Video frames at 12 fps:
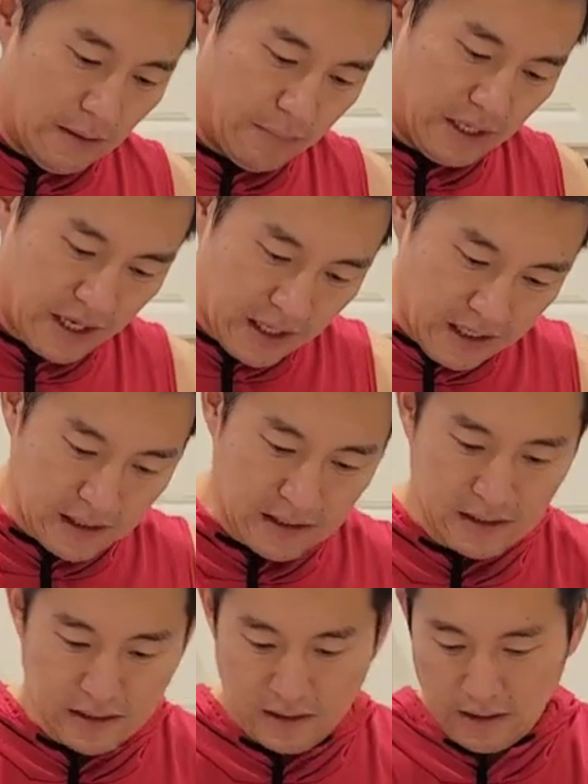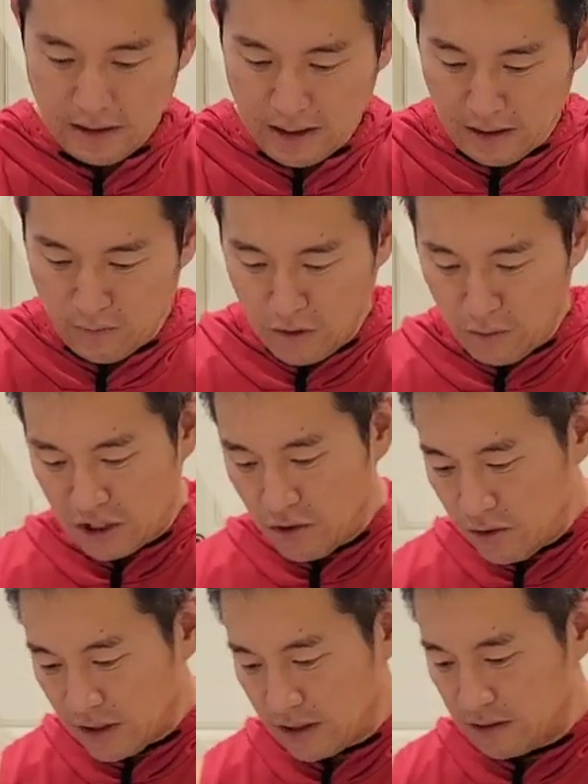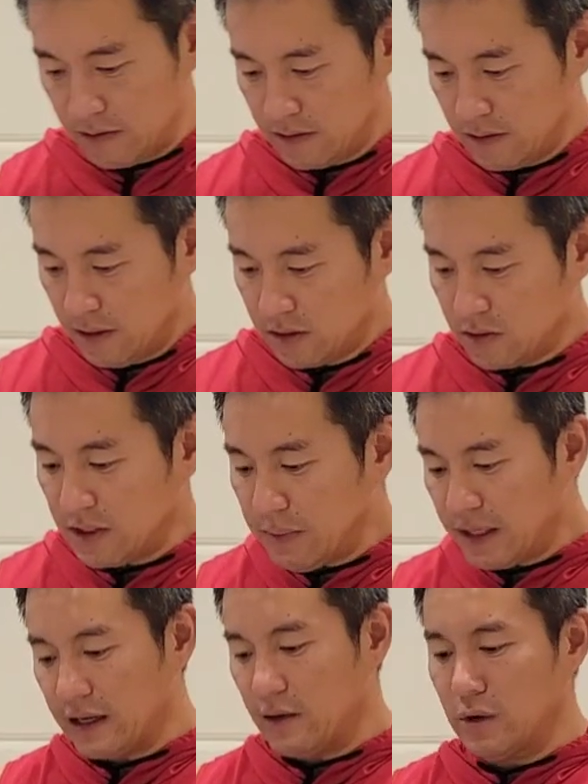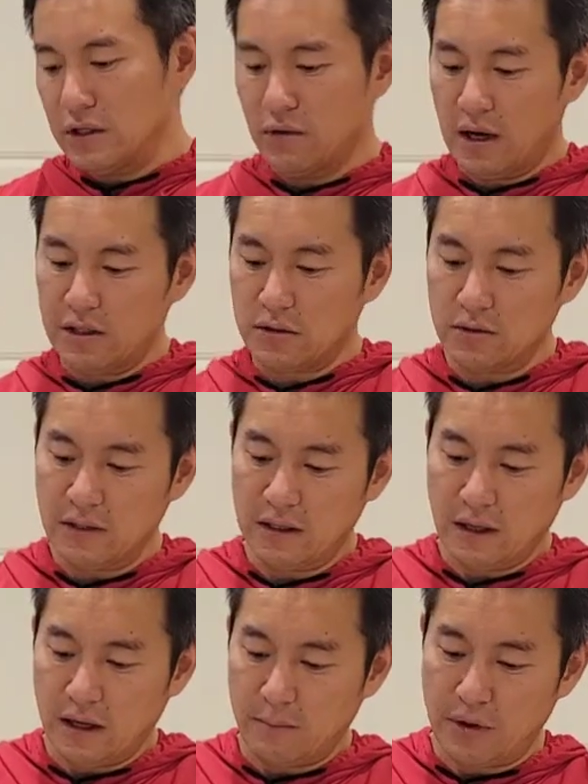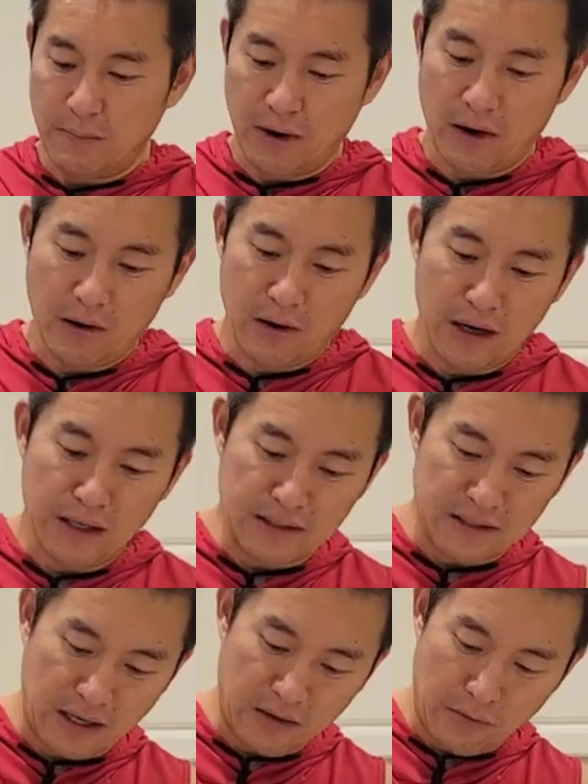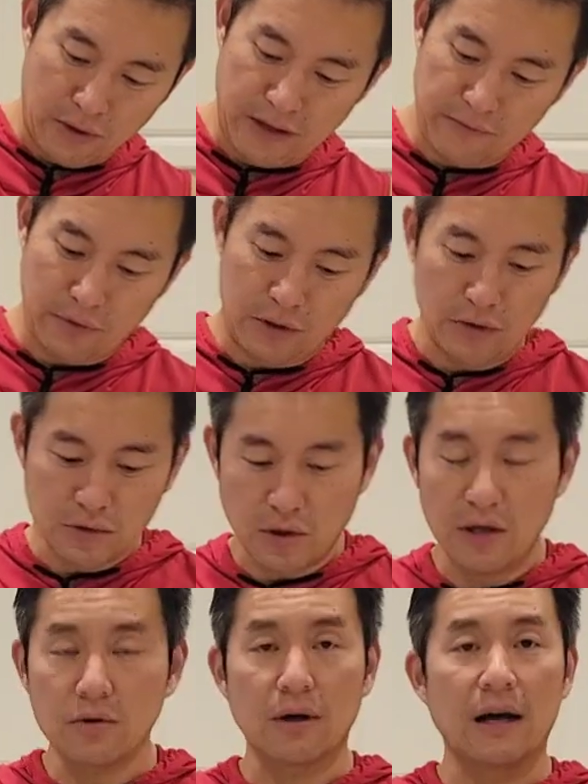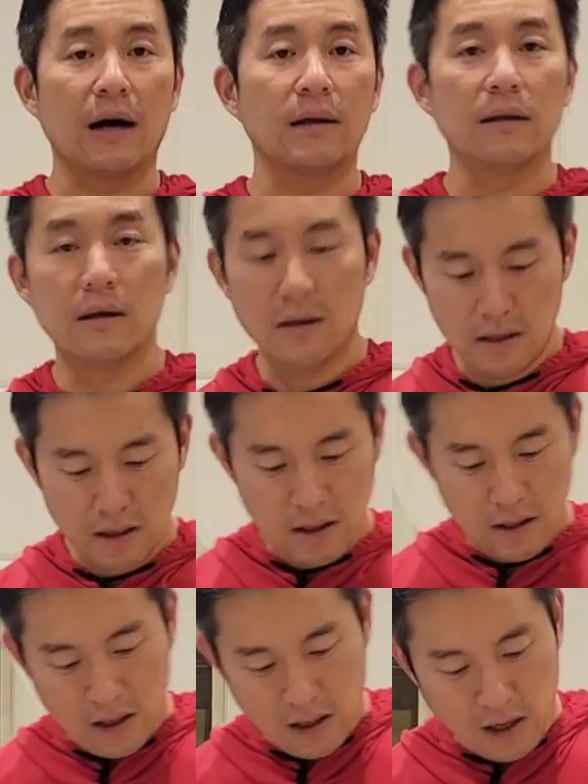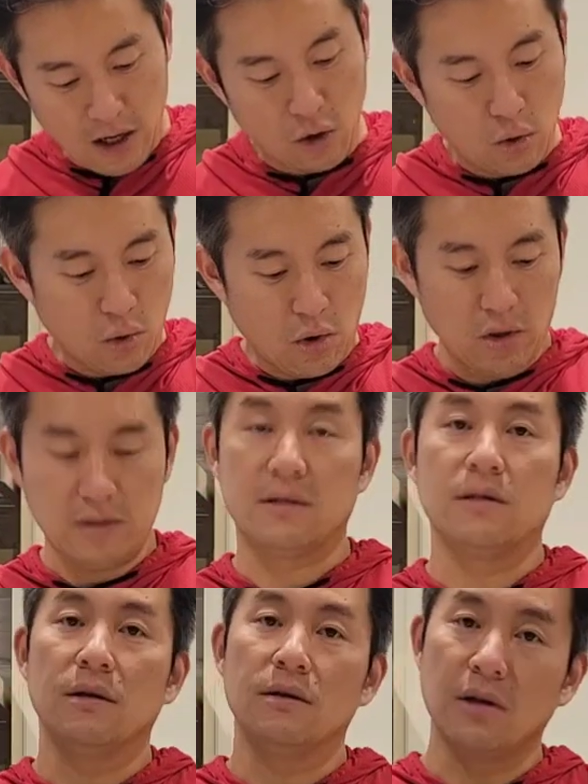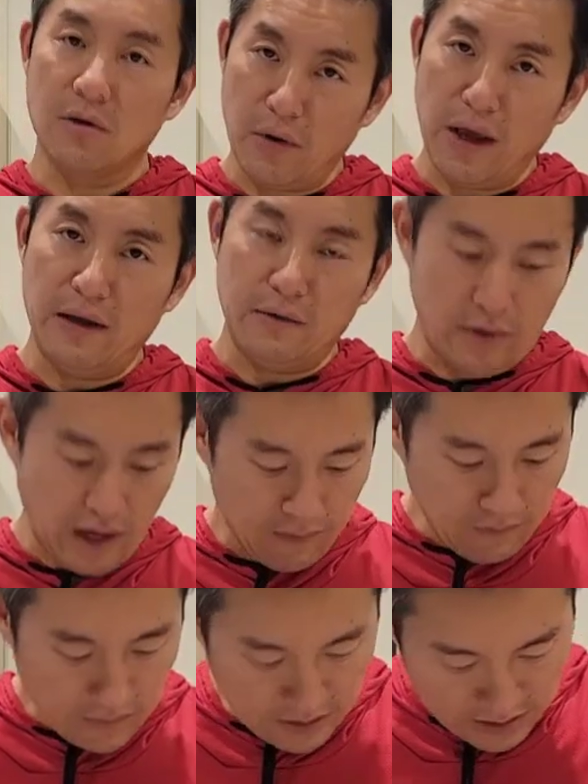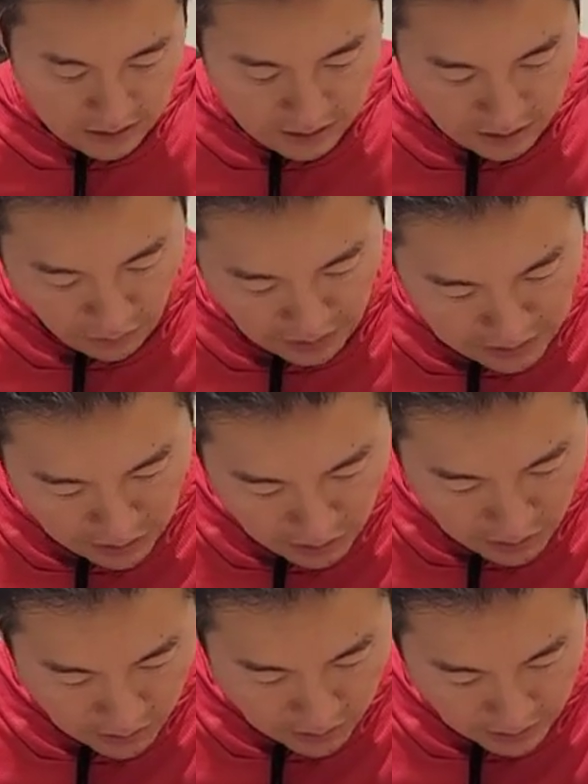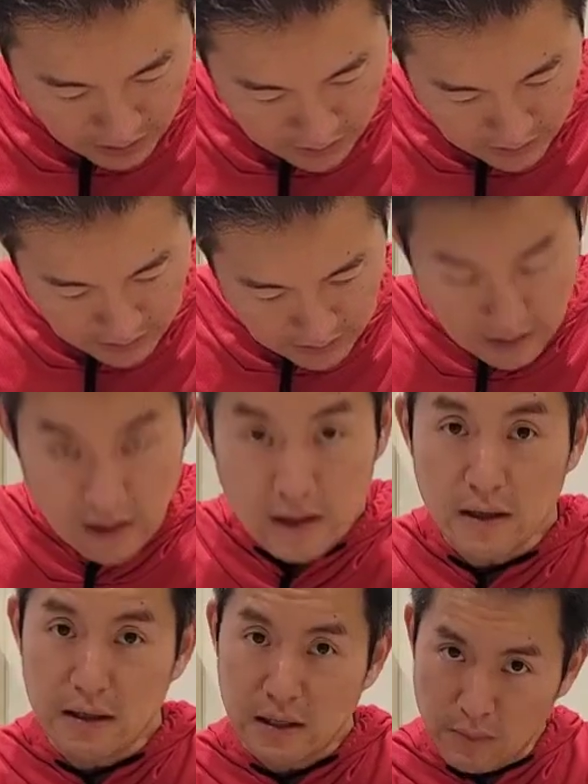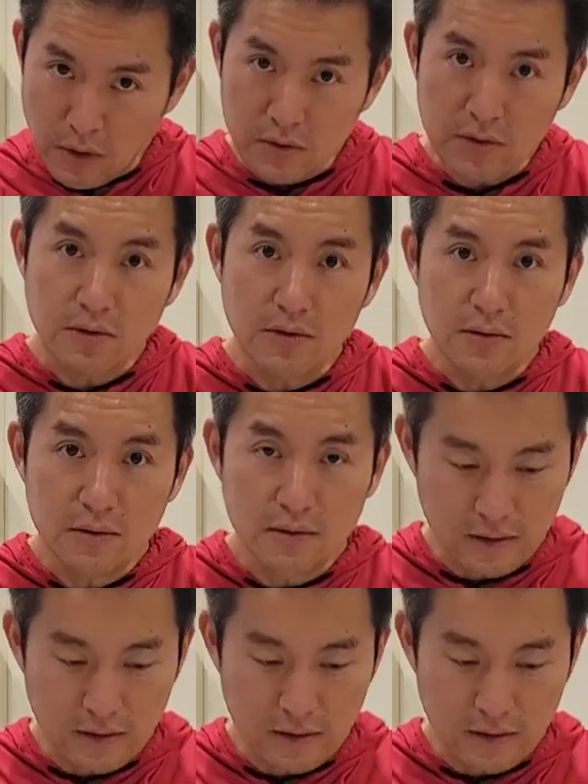because when we cook it, so typically when you actually prepare any steak or whatever, you try to cut across the grain, right? You see the grain here, right? Come closer,